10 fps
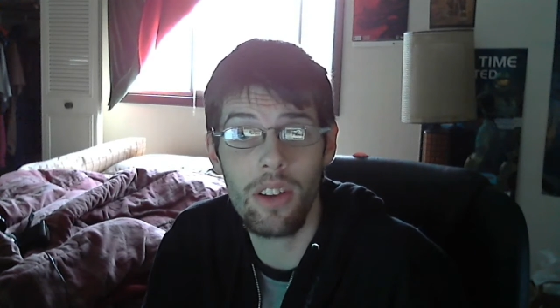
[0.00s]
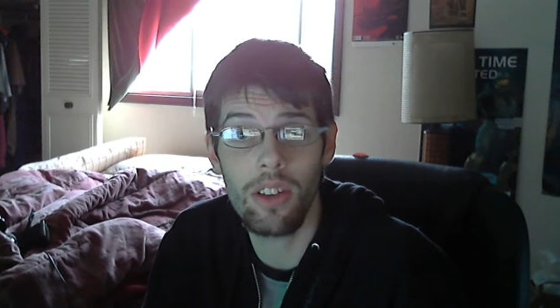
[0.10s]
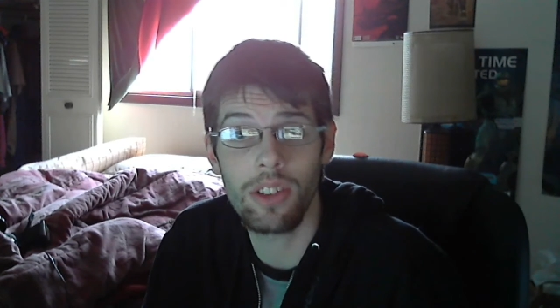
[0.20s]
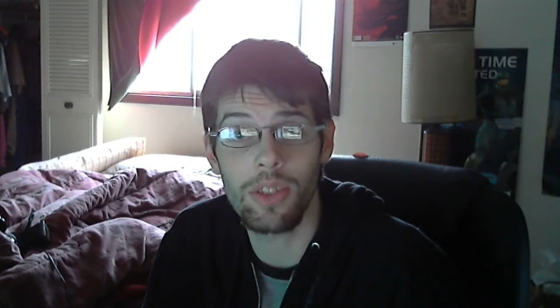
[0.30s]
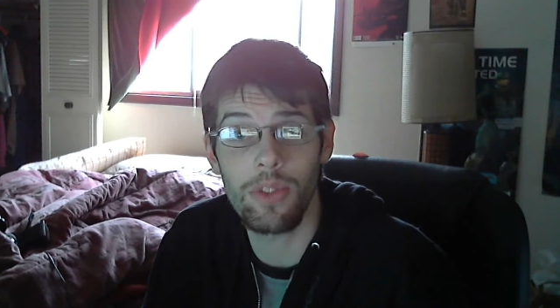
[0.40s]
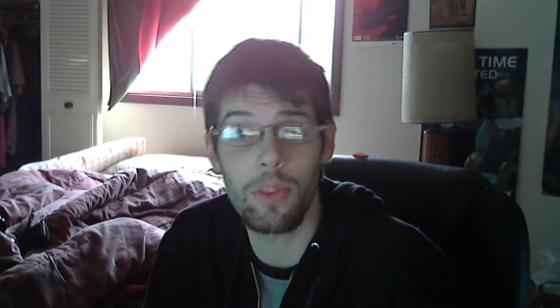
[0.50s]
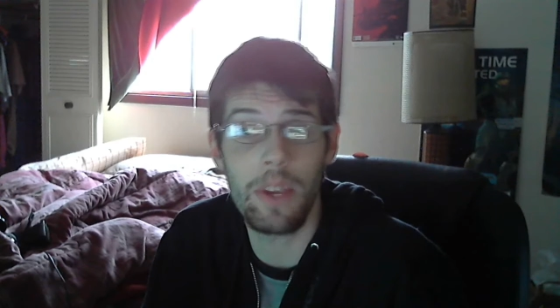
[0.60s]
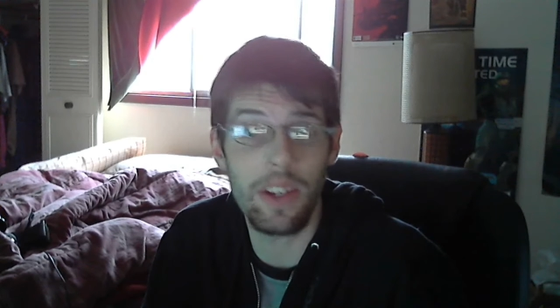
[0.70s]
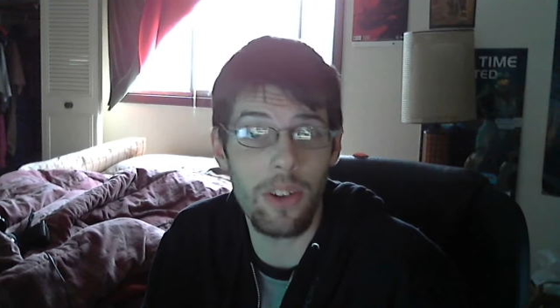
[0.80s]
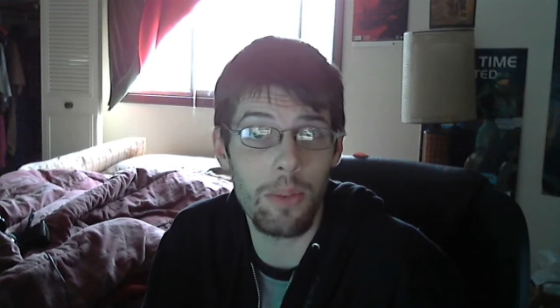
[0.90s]
Some of you
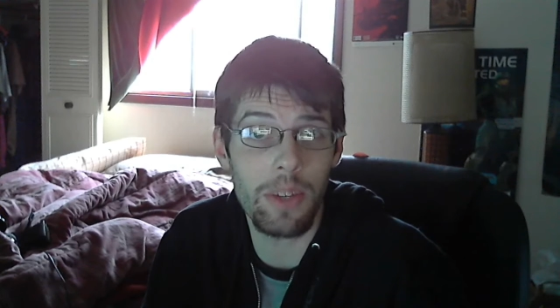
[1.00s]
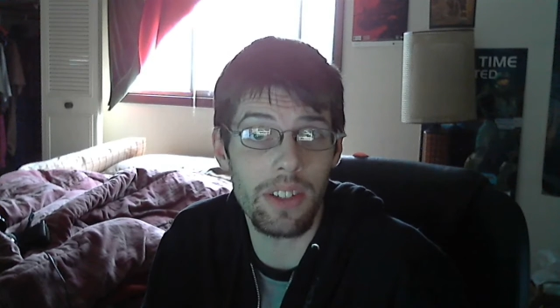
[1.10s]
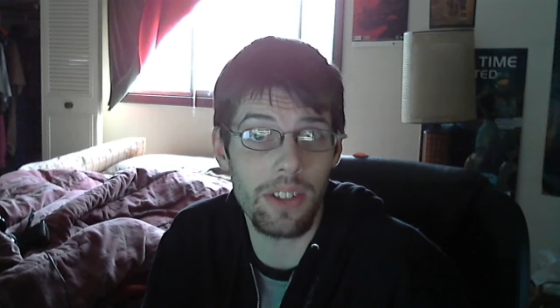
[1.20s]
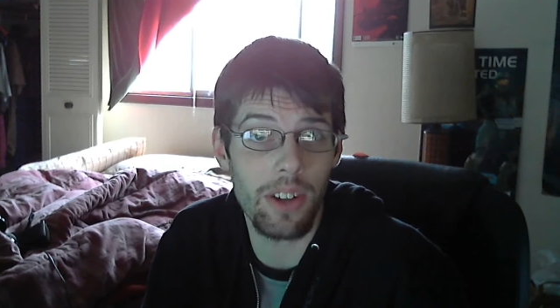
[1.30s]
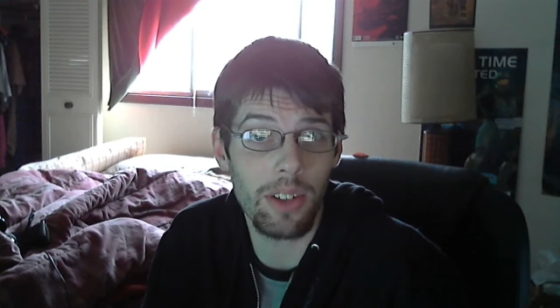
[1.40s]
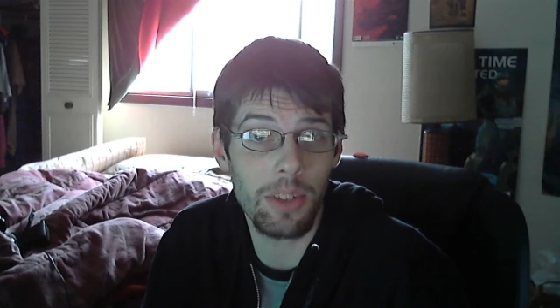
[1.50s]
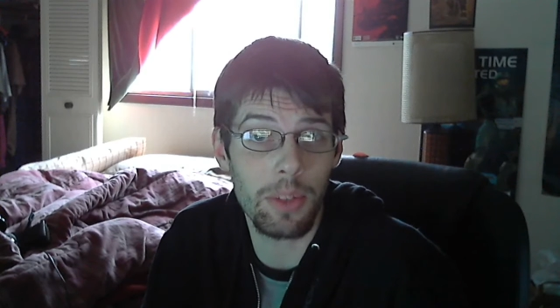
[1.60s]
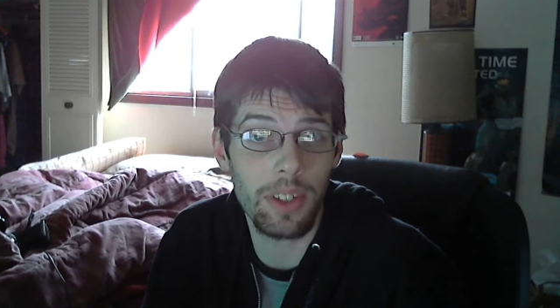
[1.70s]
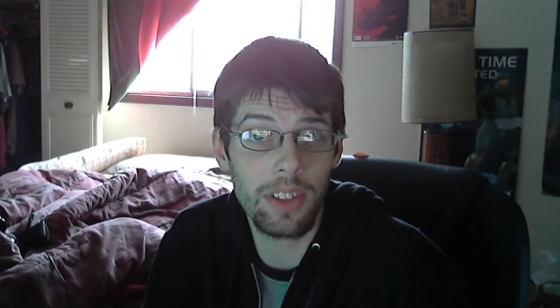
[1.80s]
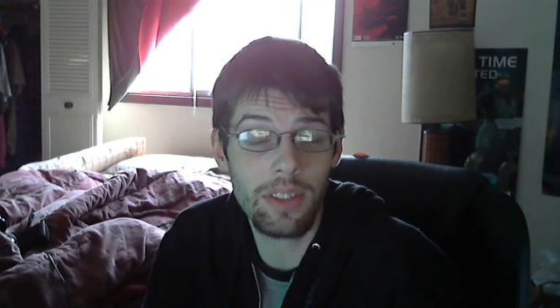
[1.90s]
may know me as Dark
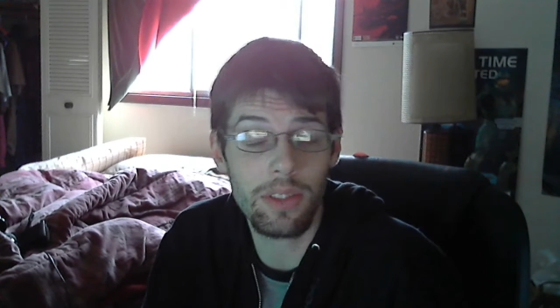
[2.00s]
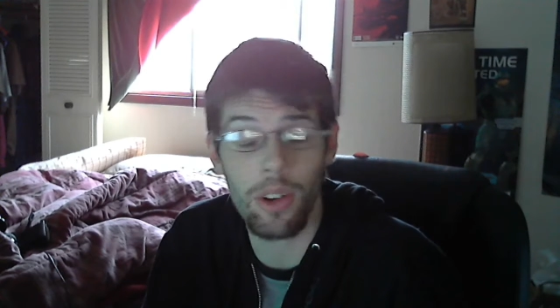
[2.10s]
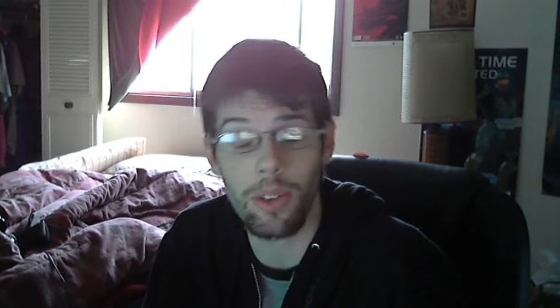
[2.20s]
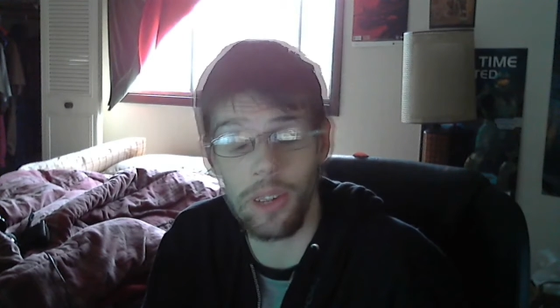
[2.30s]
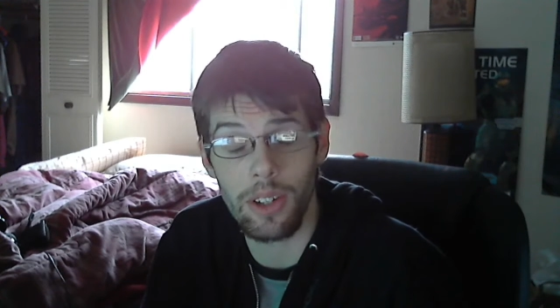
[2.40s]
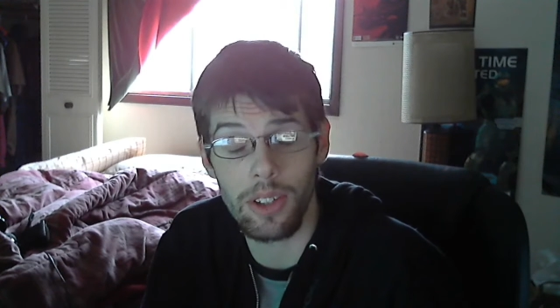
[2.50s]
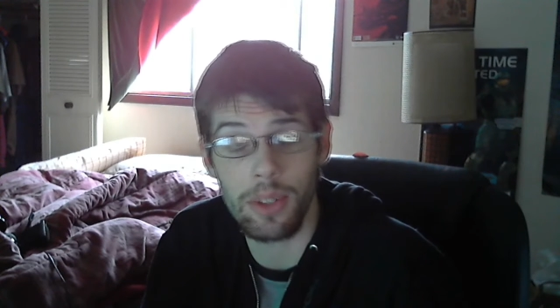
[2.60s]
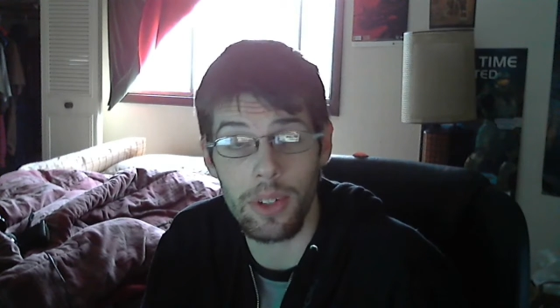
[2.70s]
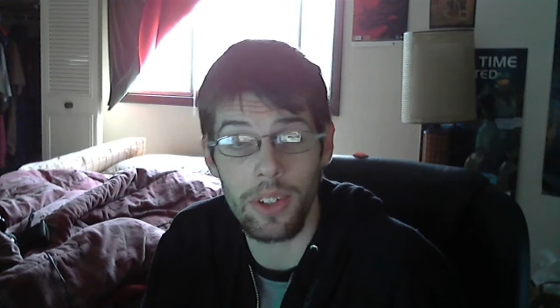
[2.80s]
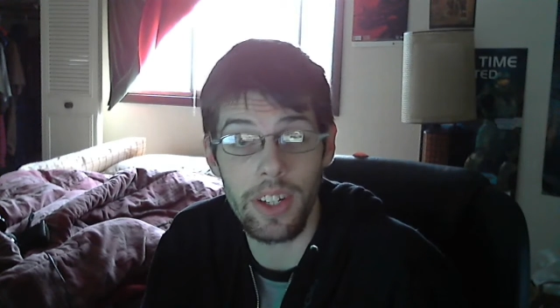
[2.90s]
Splinter, or Dark
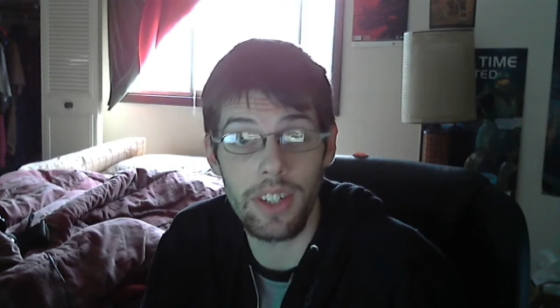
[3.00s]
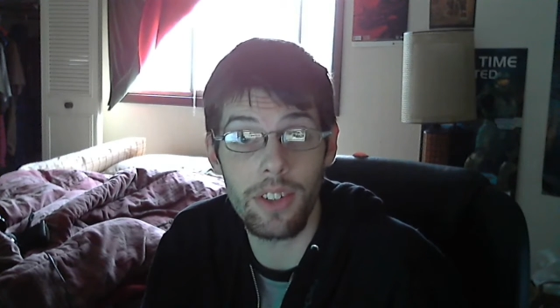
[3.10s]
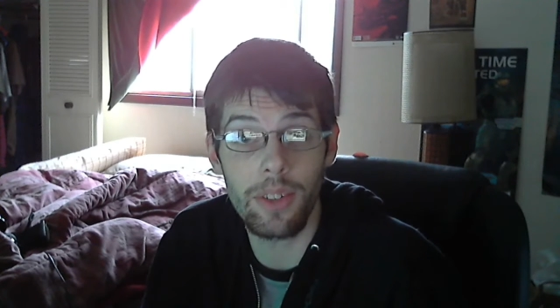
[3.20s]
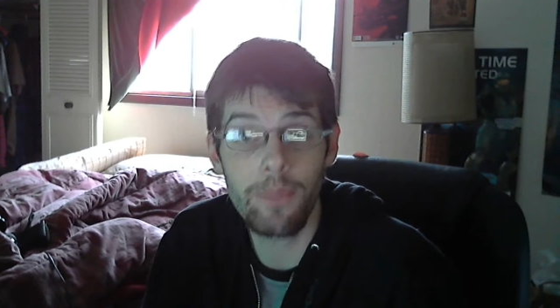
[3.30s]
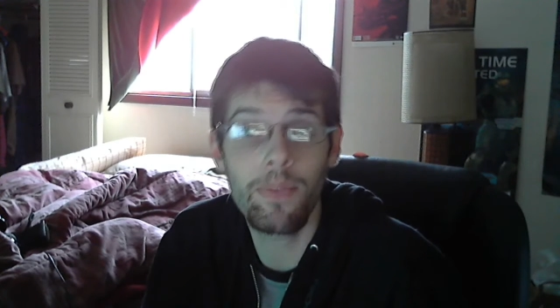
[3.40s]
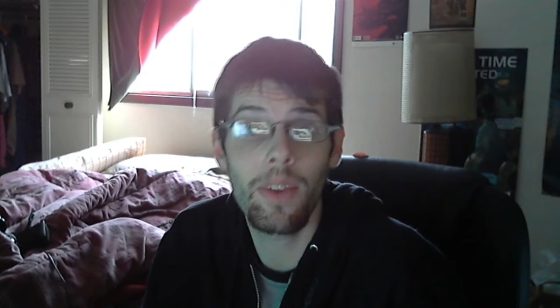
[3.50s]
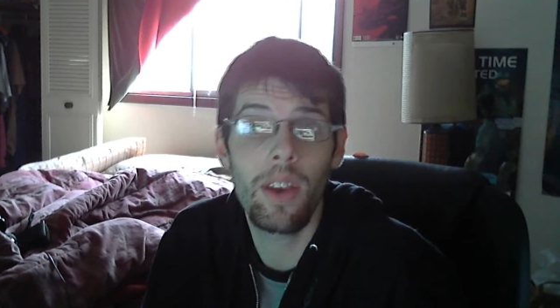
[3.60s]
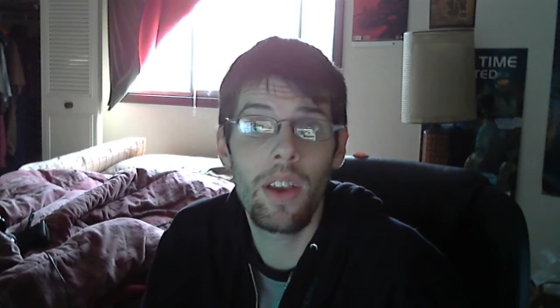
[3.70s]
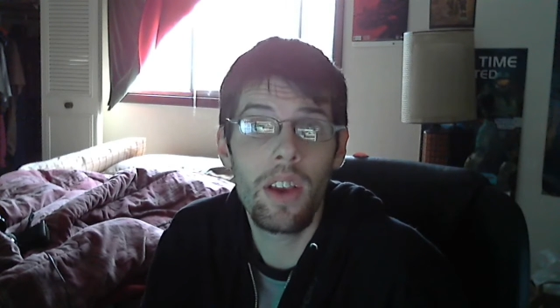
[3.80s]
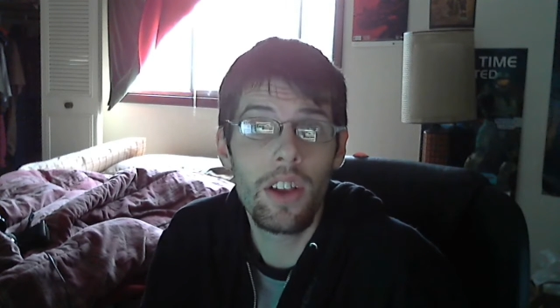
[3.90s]
Splinter 82.
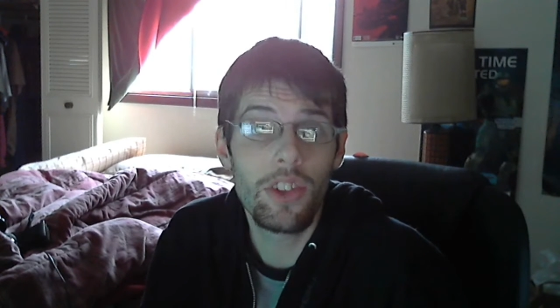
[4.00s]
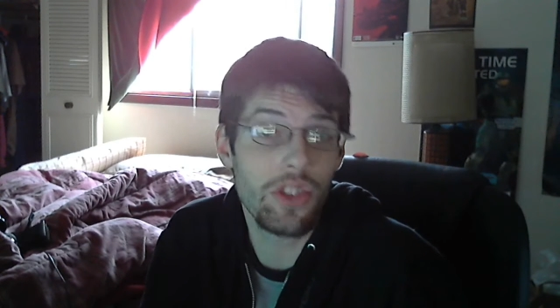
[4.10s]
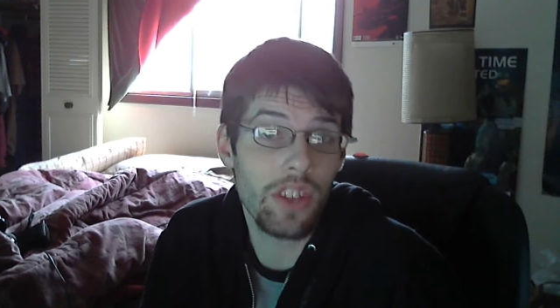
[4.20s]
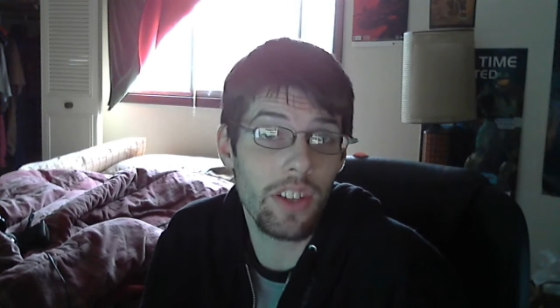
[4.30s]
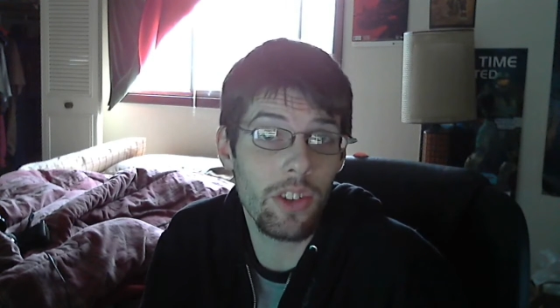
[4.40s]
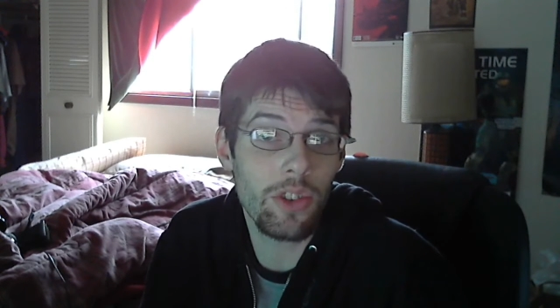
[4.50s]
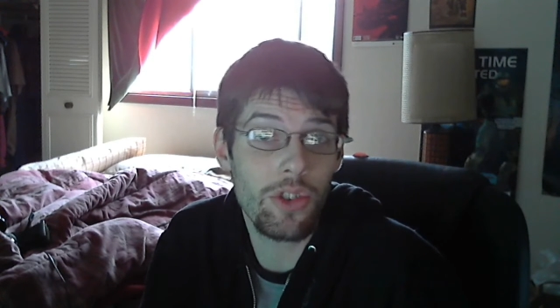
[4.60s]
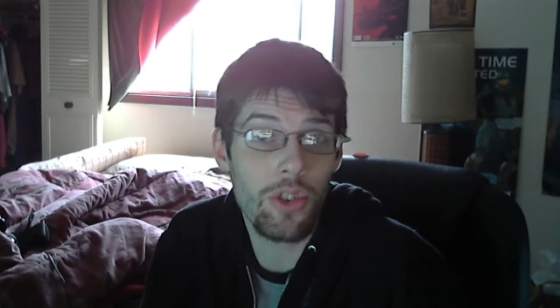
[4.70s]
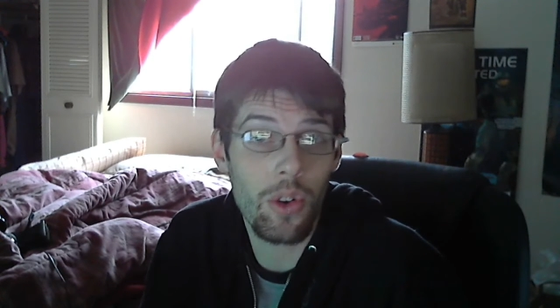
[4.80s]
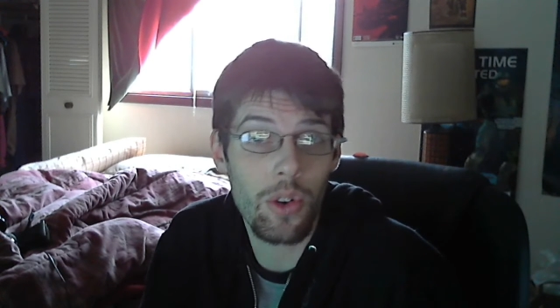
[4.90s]
Just to give a little
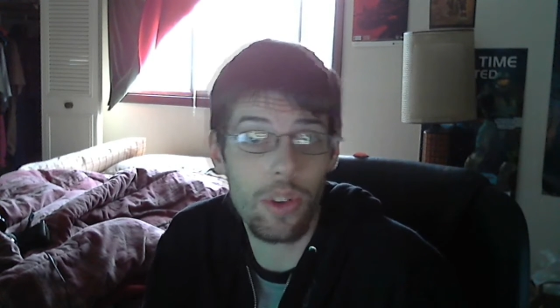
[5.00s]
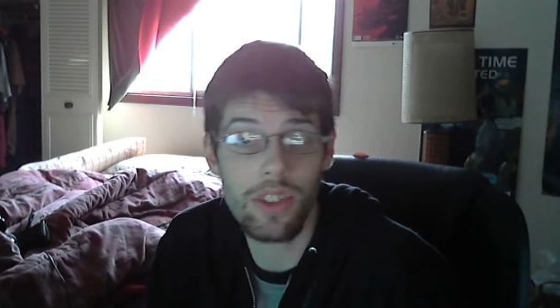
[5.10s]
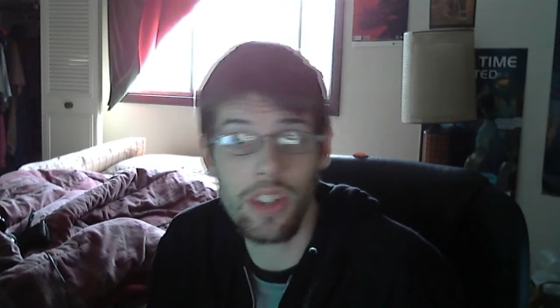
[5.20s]
short